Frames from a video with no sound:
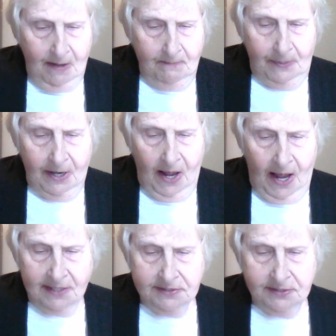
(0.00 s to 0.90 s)
But
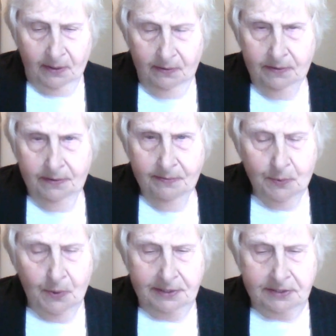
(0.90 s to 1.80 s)
also,
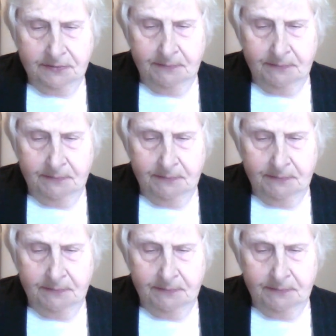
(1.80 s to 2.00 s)
for this